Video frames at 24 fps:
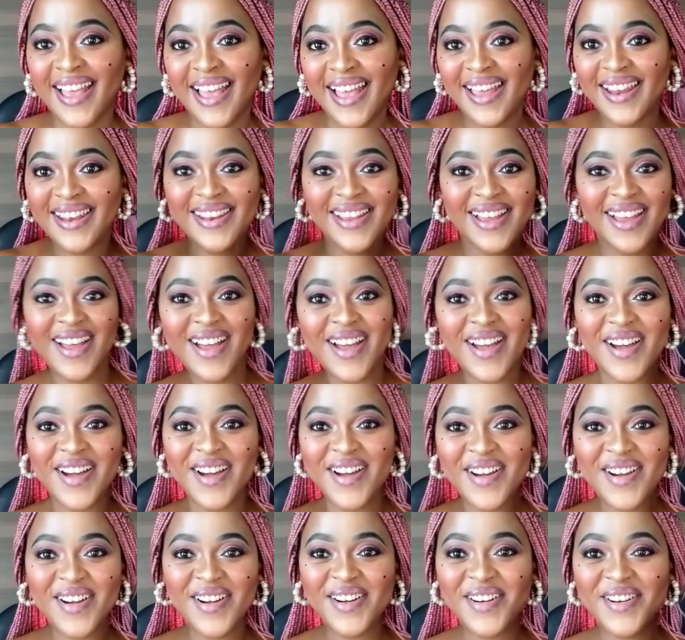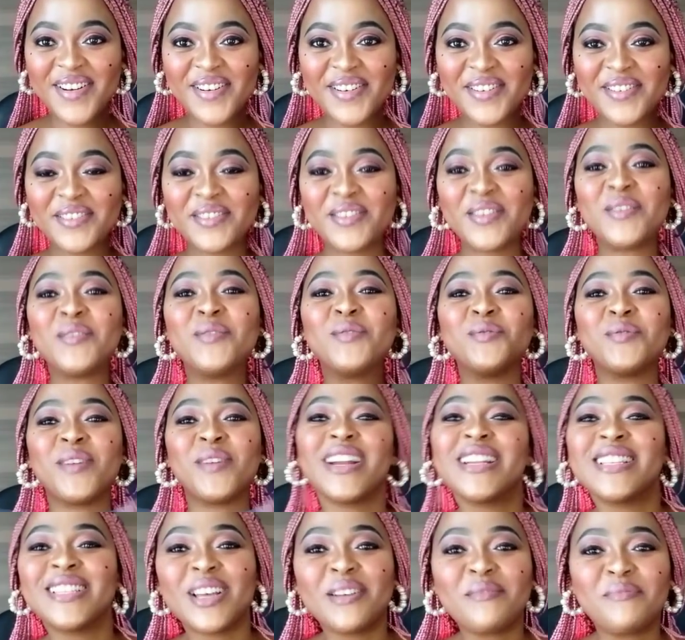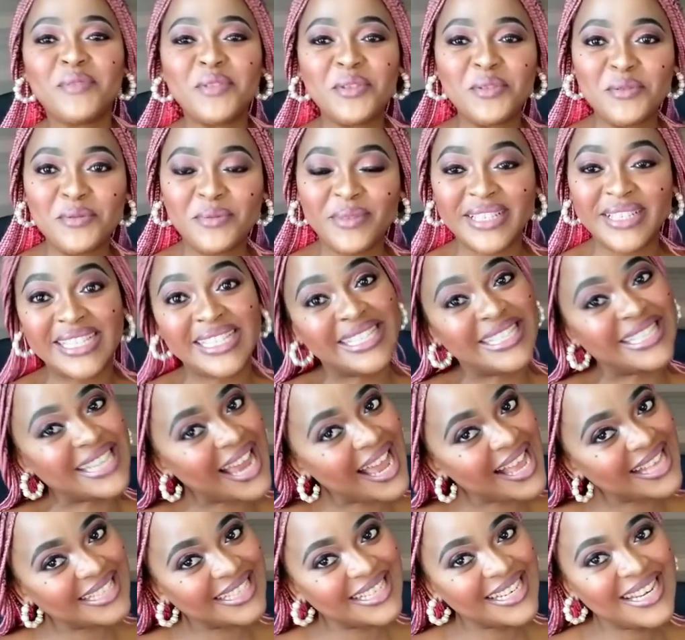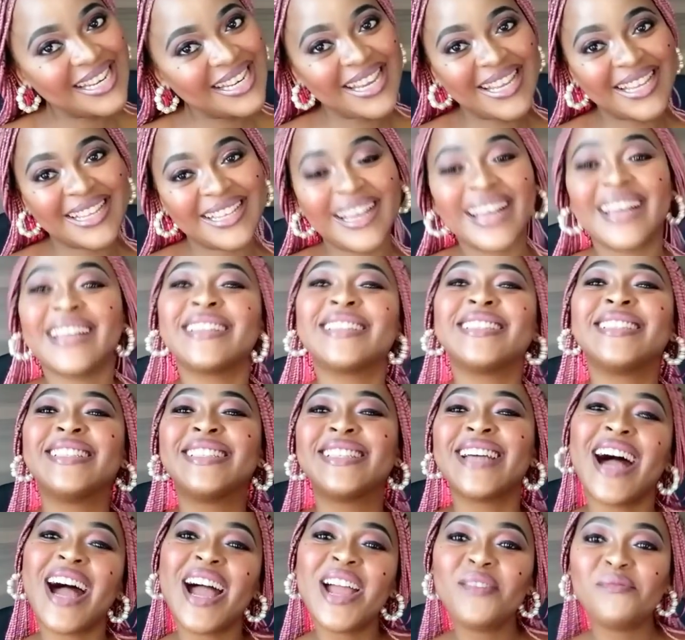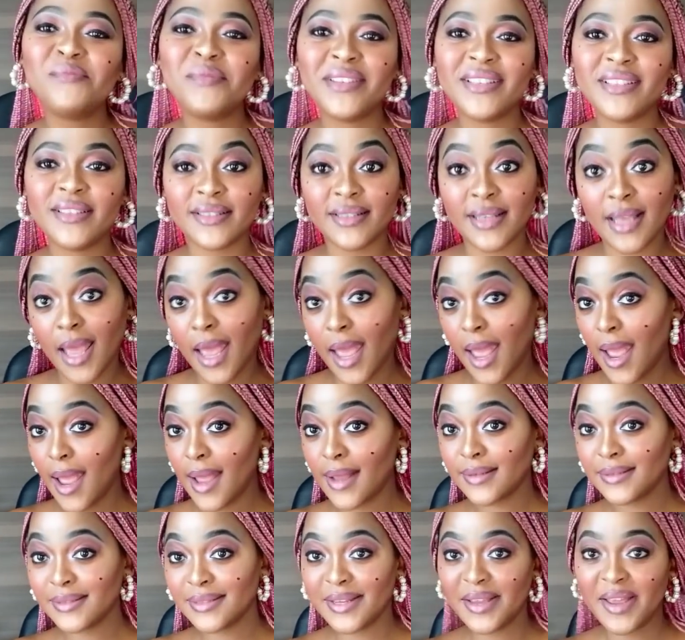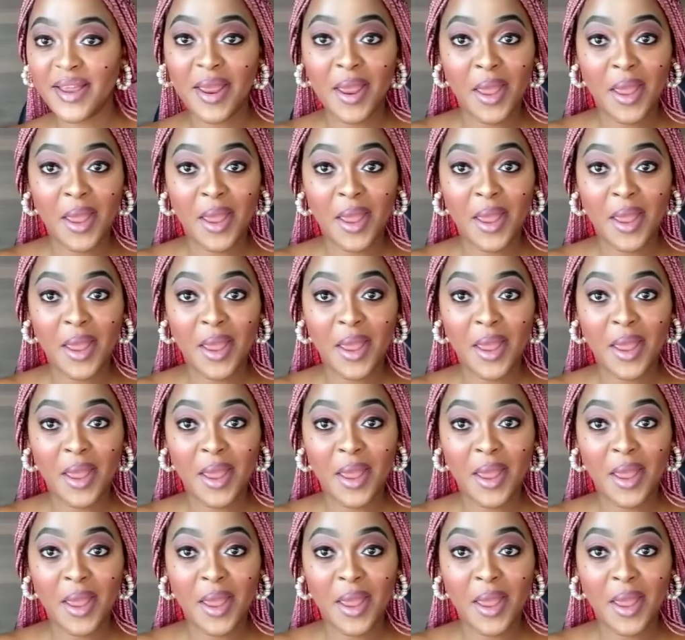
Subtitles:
Hello, what is up, you dazzling diamonds and